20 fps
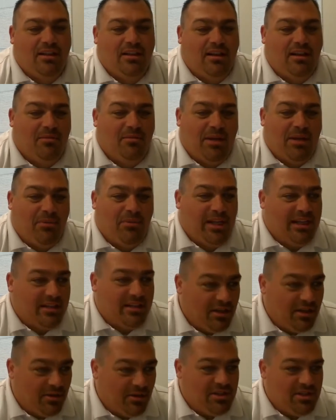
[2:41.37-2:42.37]
And we get
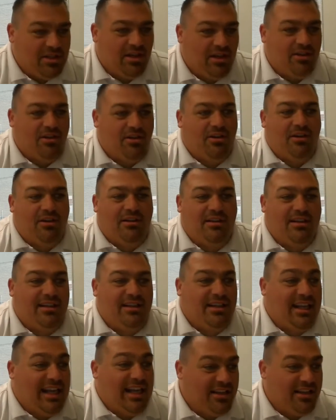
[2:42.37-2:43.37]
to know each other and
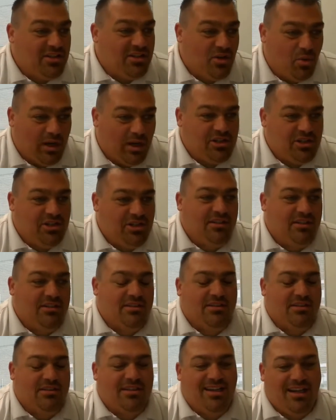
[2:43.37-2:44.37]
can ask
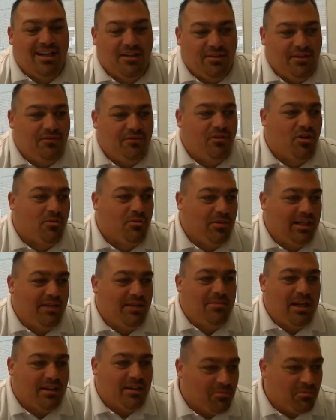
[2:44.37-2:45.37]
questions kind of informally
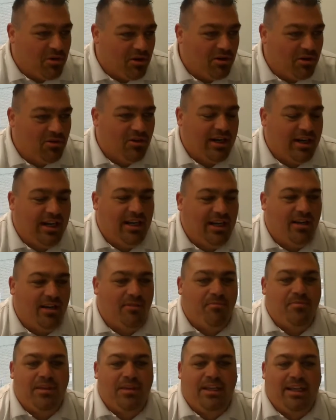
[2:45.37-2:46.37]
about the
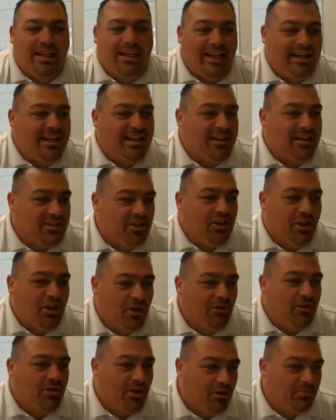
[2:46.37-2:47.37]
program and get to
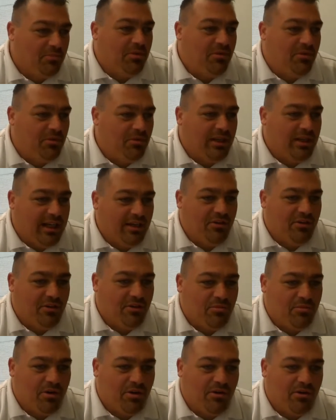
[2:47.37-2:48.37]
know you before you enter
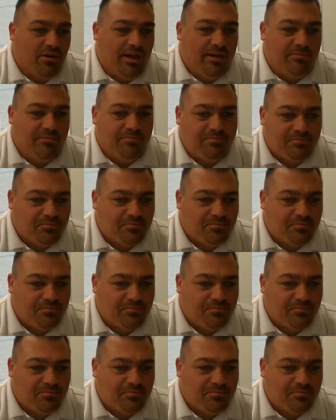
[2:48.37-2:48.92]
the program.